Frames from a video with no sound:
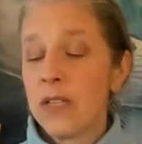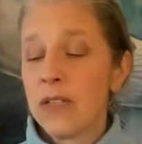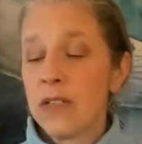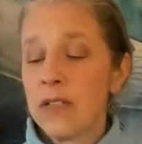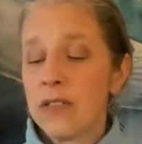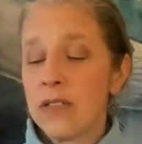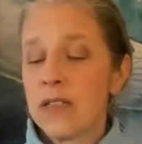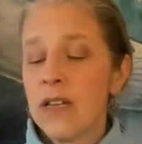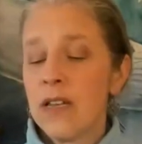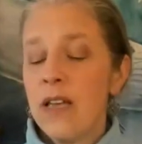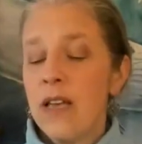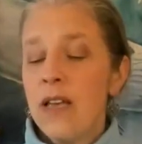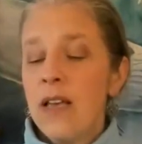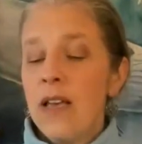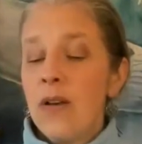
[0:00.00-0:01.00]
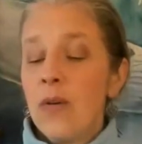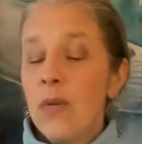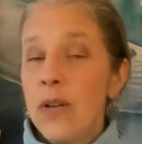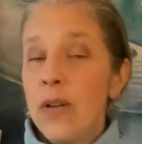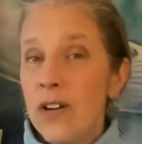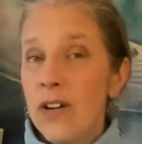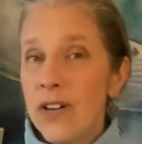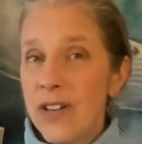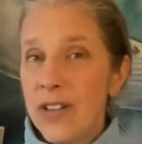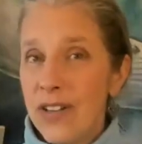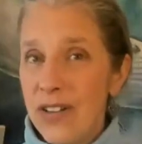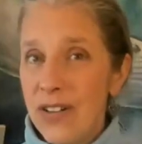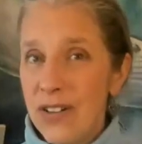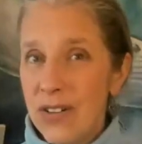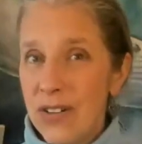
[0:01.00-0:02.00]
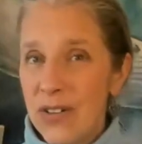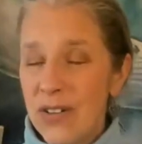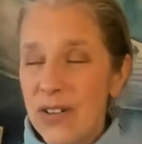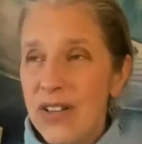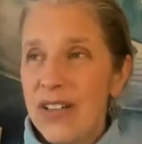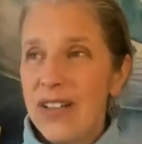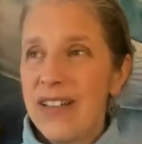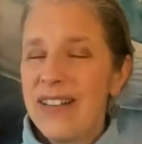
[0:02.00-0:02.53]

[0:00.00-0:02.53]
because we are here